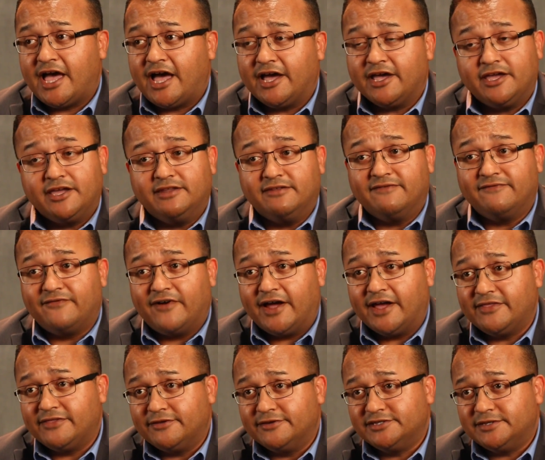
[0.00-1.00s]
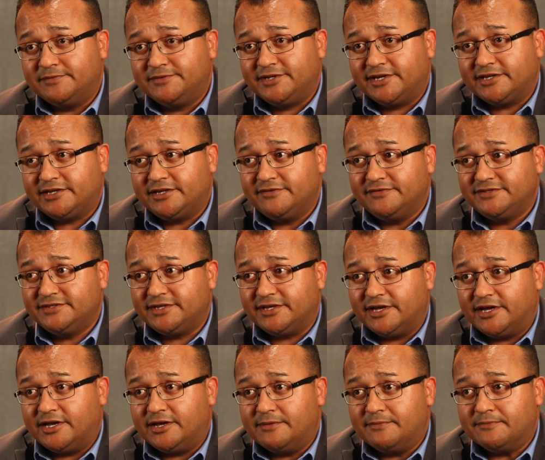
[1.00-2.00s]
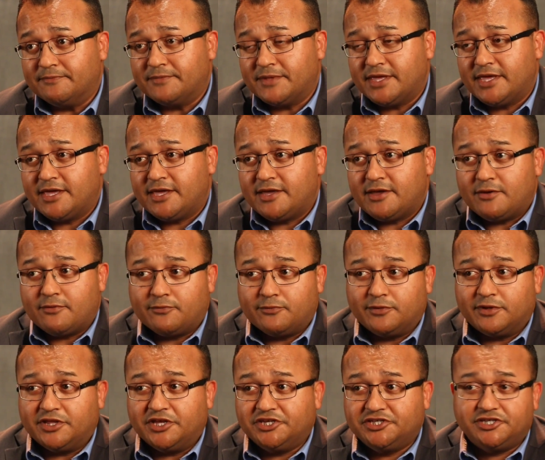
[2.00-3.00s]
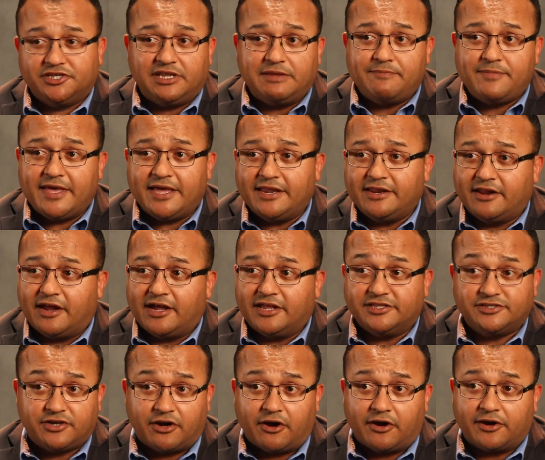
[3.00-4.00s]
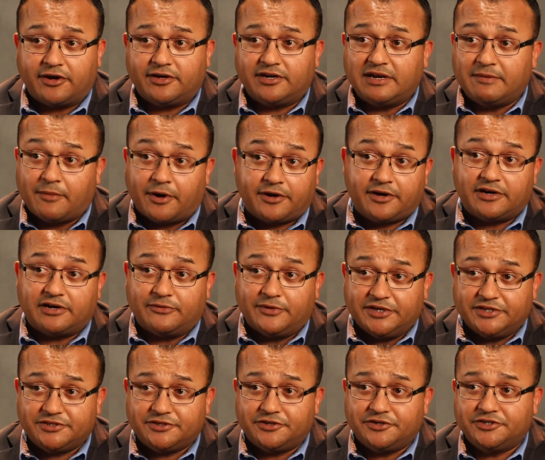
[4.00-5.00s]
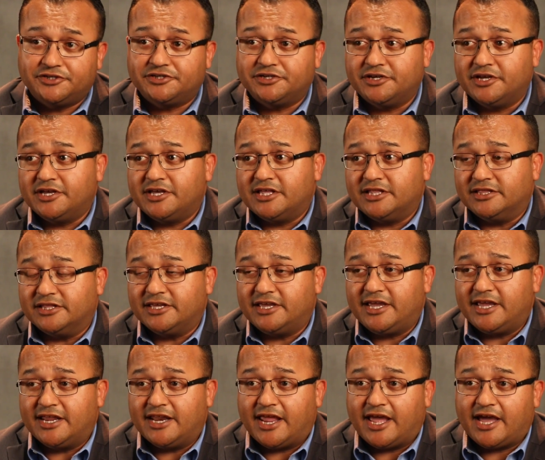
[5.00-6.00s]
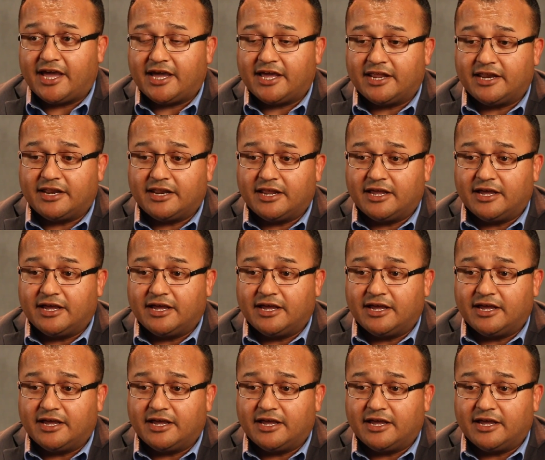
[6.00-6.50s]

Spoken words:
How you define those objectives really should depend on targeted market research, looking at